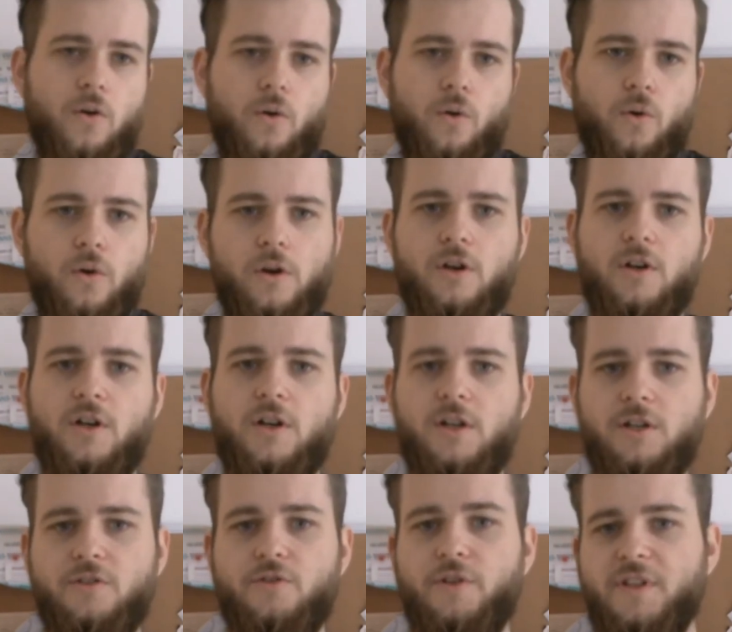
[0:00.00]
Or
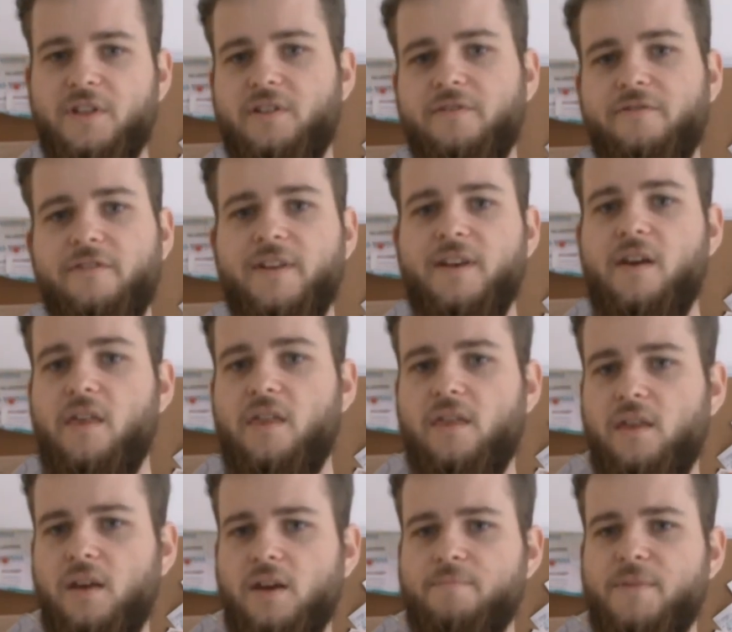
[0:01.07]
alternatively,
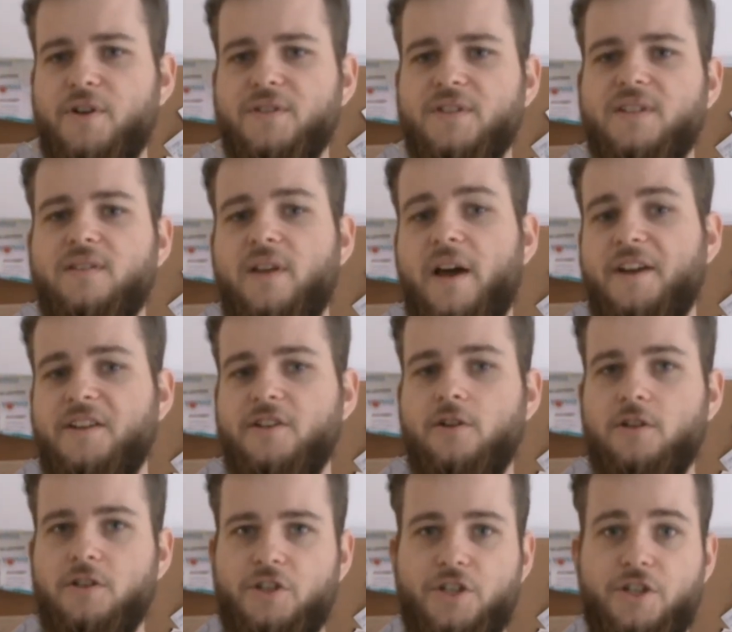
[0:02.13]
think about an
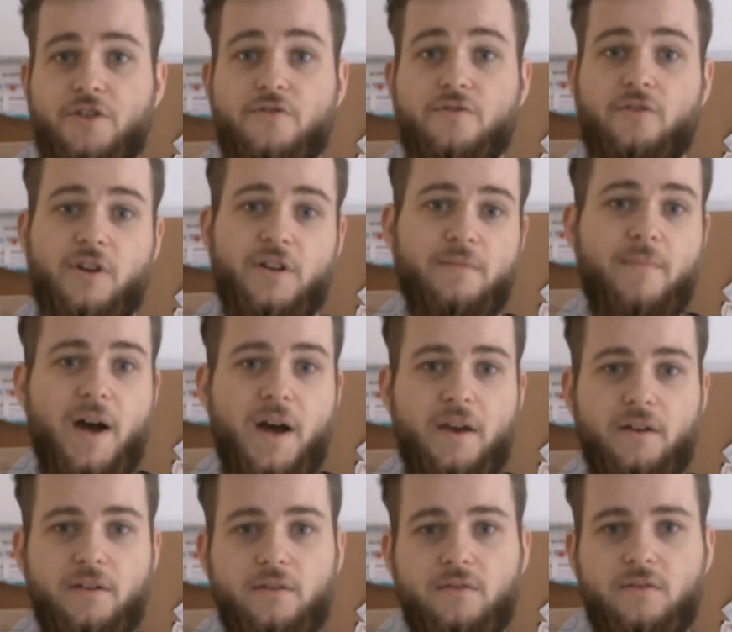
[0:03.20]
ideology you
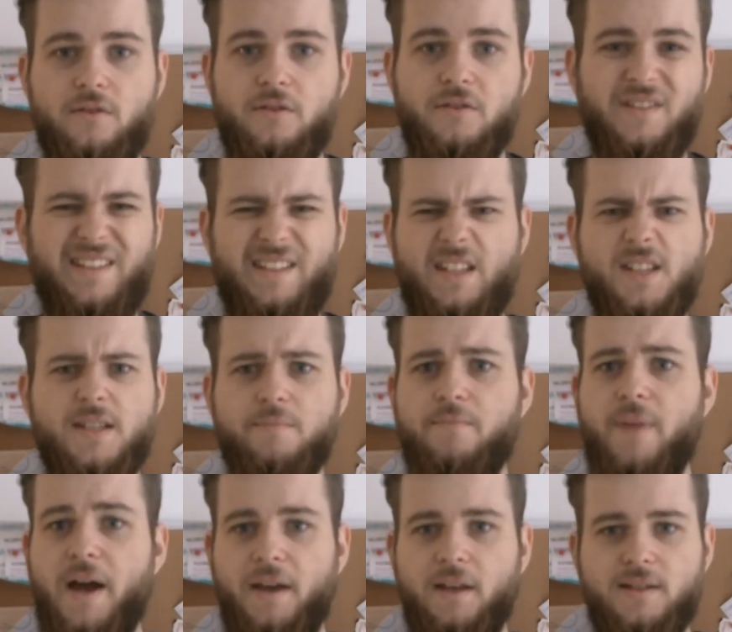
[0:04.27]
admire or
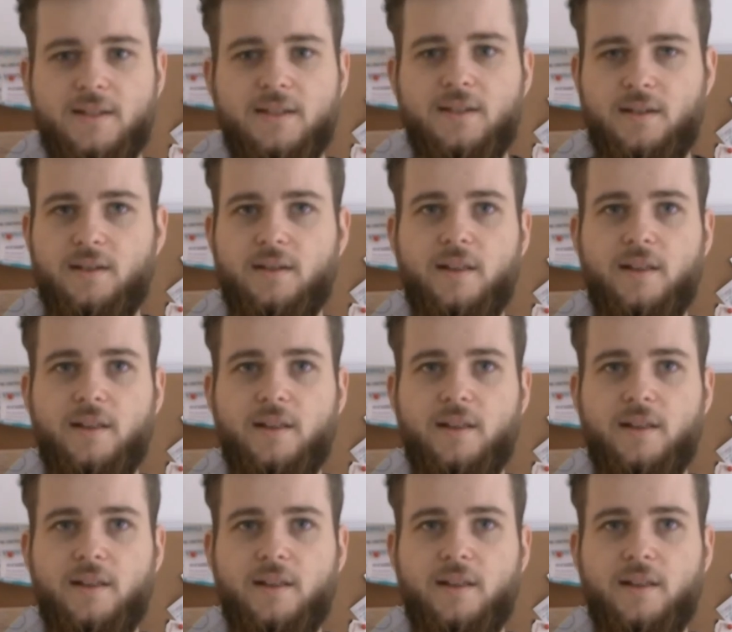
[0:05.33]
despise,